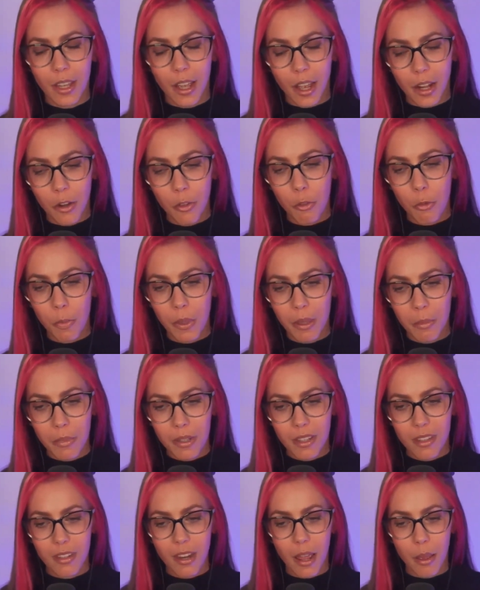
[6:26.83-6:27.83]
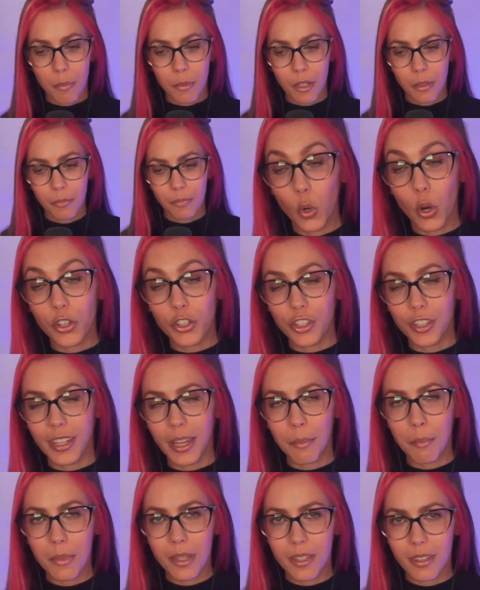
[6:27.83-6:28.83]
Another big misstep, or I should
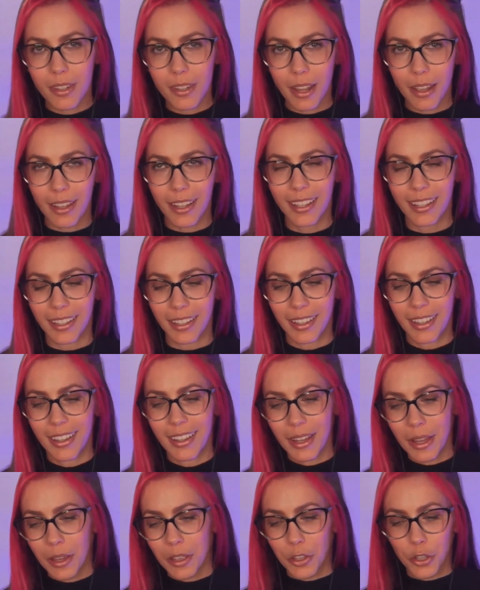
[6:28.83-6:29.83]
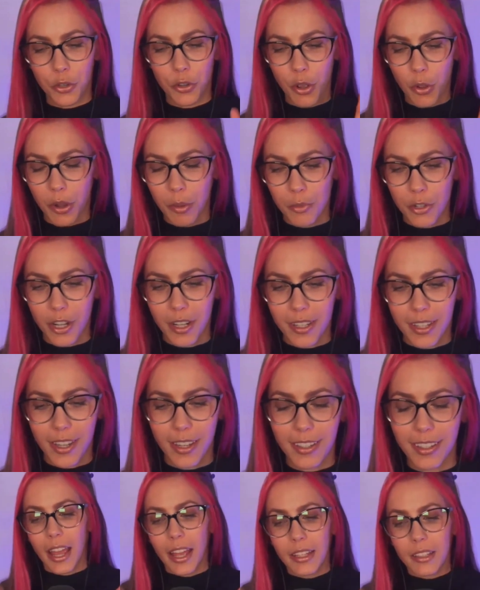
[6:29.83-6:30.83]
say misstep. You know what I'm trying to
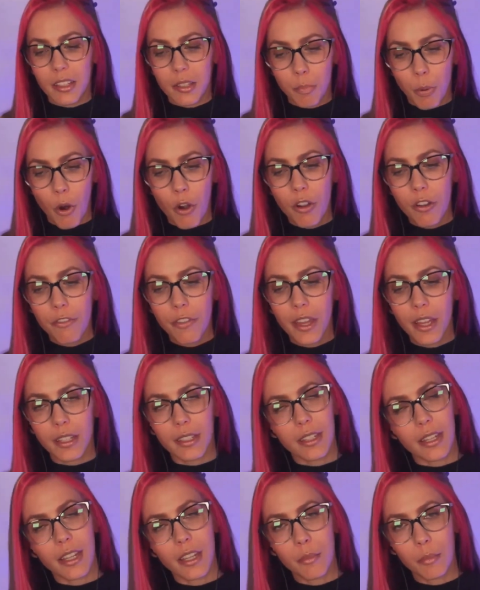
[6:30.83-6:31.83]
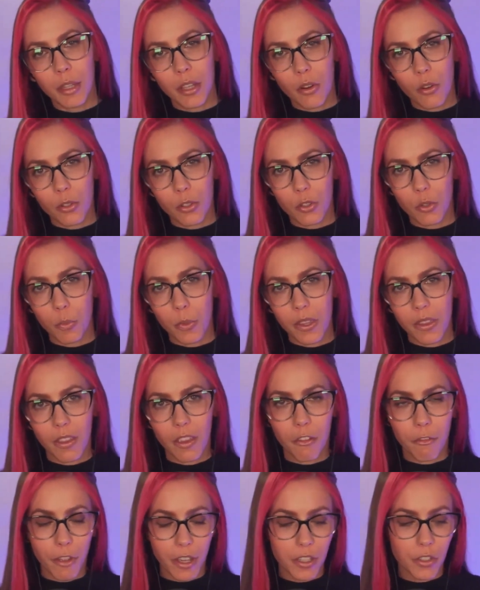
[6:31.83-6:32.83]
say. And part of that team can also be the
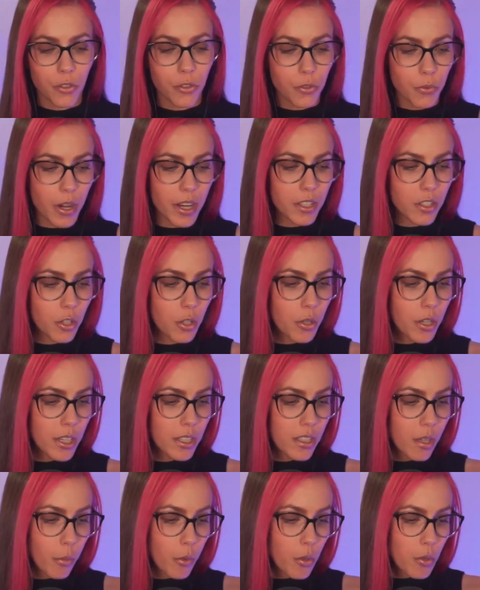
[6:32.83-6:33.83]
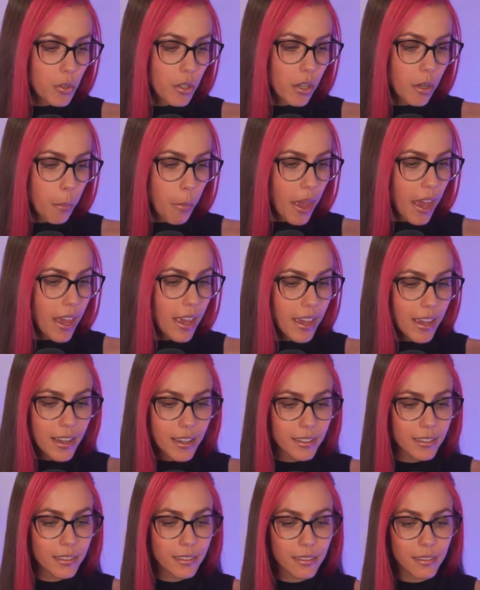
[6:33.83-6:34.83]
investors, right? So you need someone who's going to
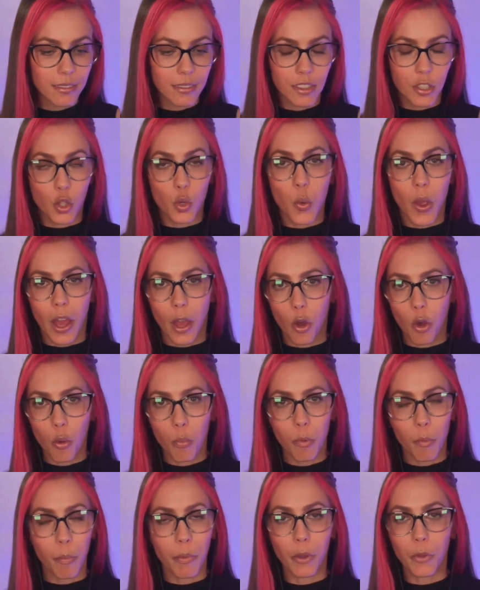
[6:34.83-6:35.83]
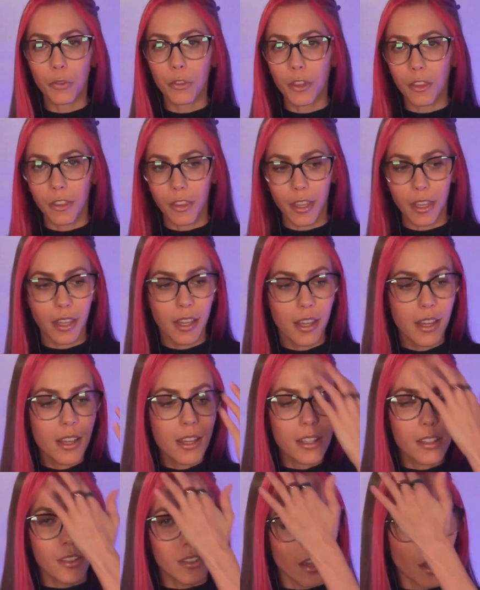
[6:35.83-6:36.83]
pay to help build the thing.
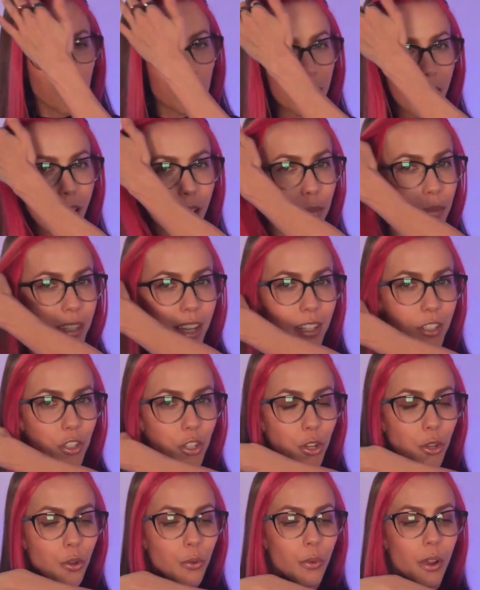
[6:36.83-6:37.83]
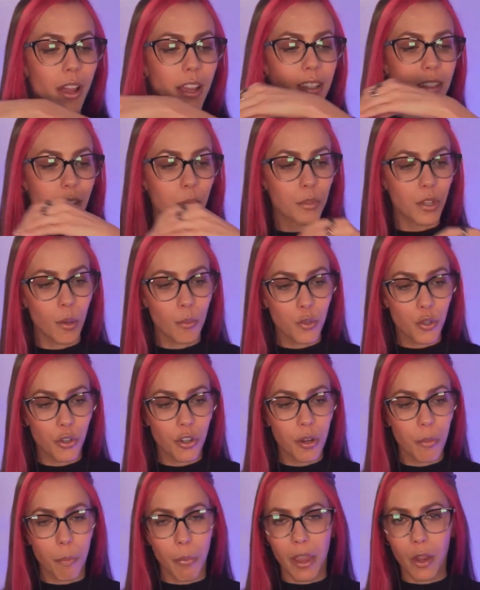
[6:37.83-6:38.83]
Sometimes that's you, right? Sometimes you're going
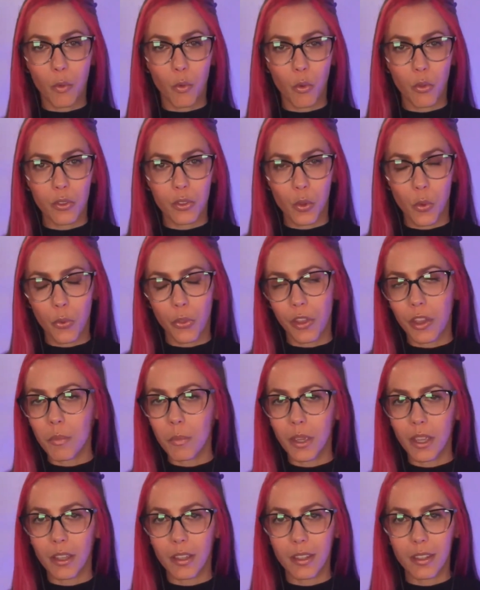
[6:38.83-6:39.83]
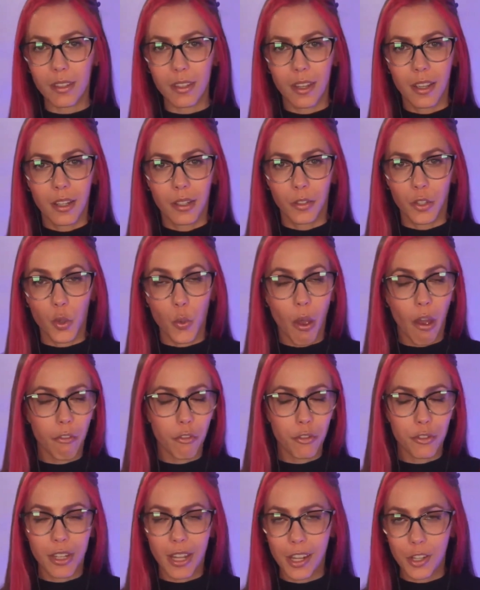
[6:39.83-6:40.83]
to bankroll this whole thing because you have
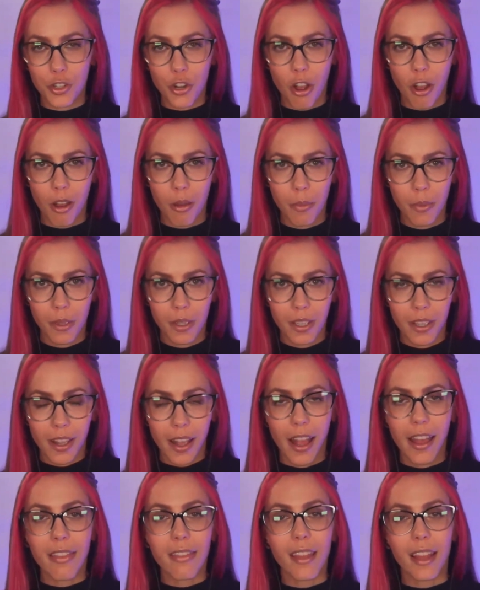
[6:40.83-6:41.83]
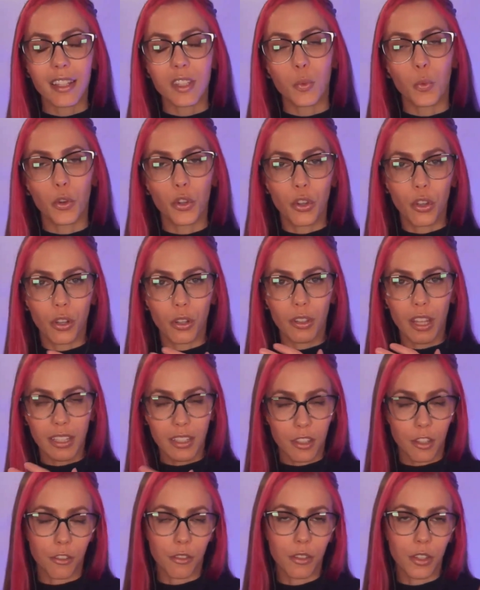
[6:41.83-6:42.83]
your day job, and that's where that's
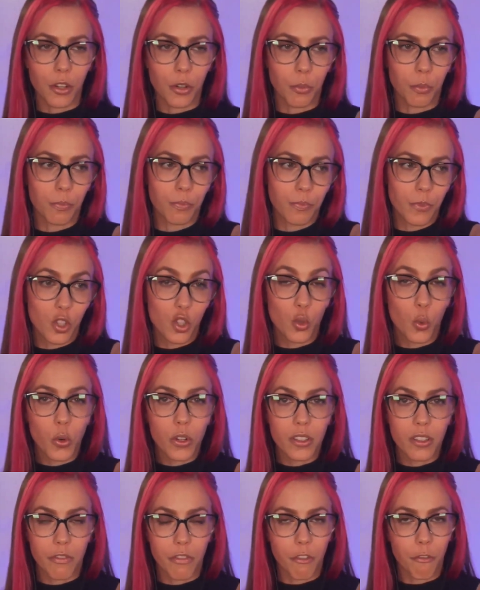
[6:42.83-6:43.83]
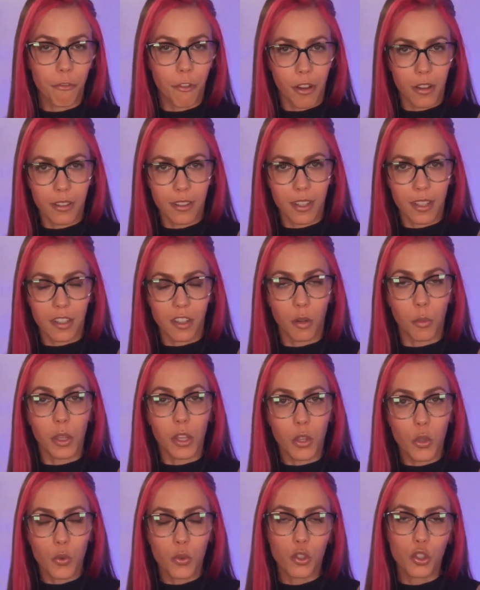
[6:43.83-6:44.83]
the source of the funds that's going to be
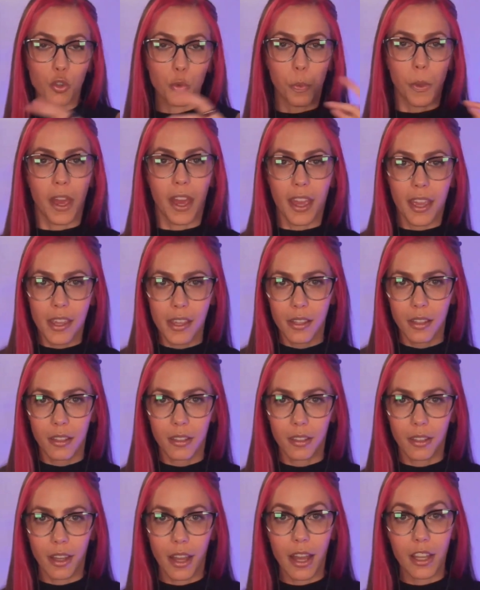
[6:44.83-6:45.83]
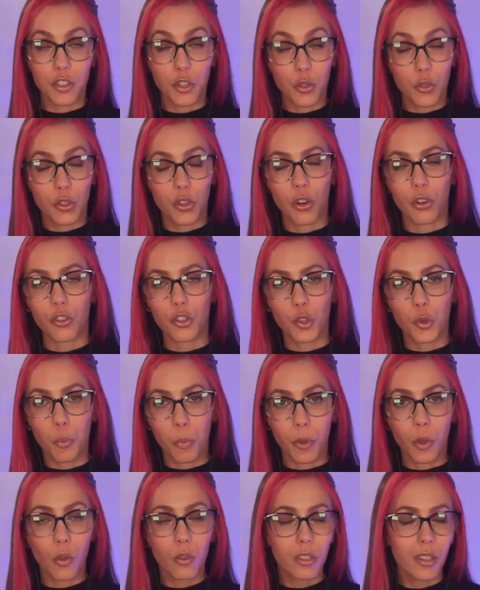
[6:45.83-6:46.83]
used to pay as you start to
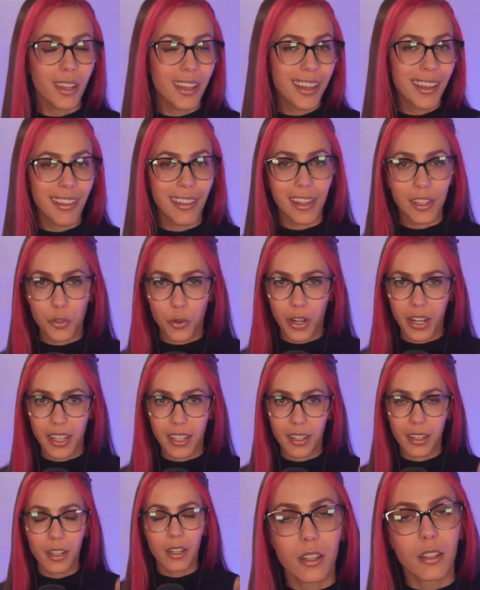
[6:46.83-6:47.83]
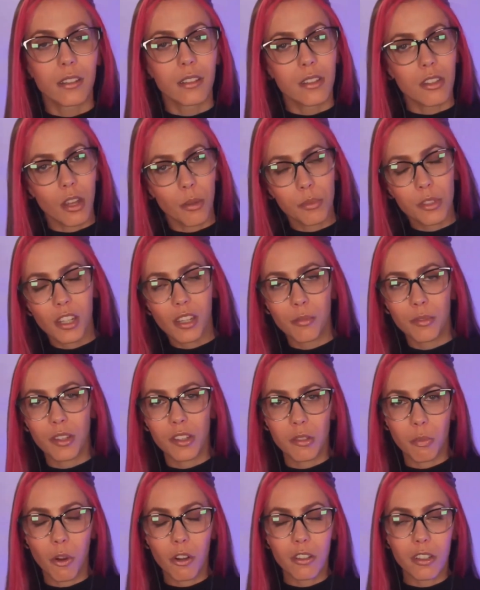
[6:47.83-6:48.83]
build. That's great. Sometimes
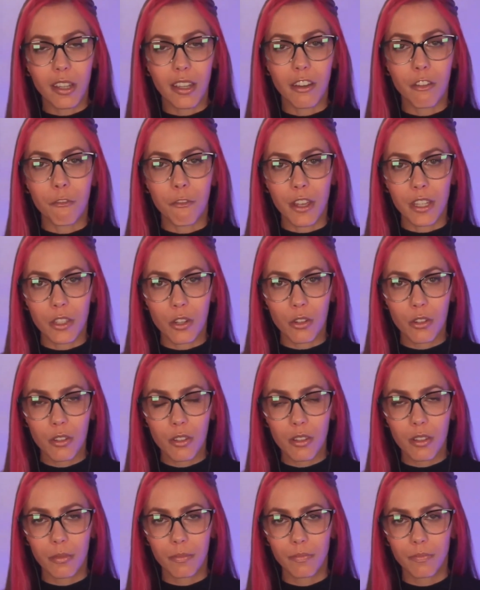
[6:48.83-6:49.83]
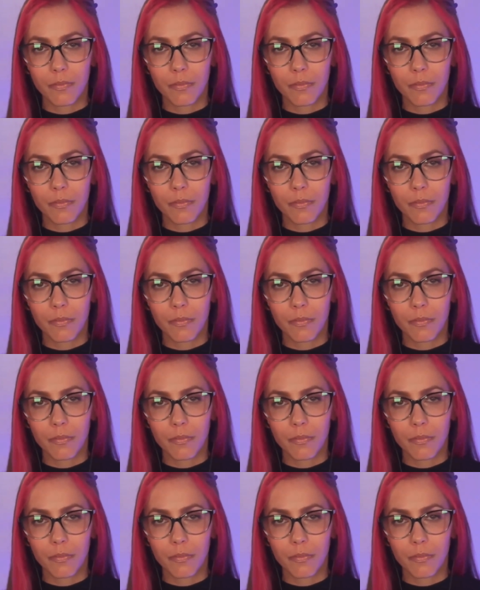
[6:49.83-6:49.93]
it's smart to get investors